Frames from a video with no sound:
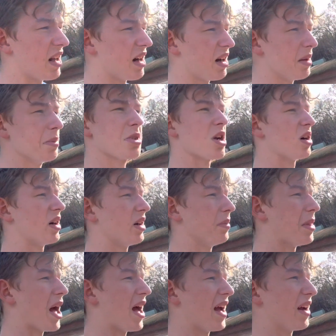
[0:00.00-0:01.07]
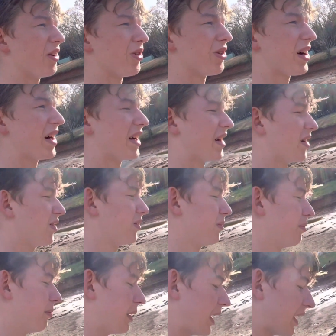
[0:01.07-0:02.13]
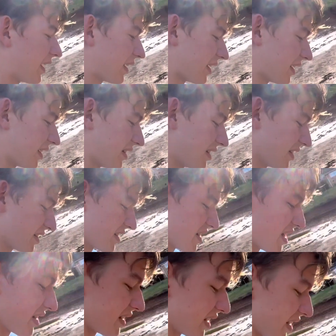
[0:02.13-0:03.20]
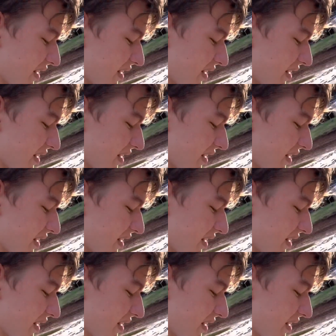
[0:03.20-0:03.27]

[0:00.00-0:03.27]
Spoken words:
I'm sorry on my angle right now, but there's nothing I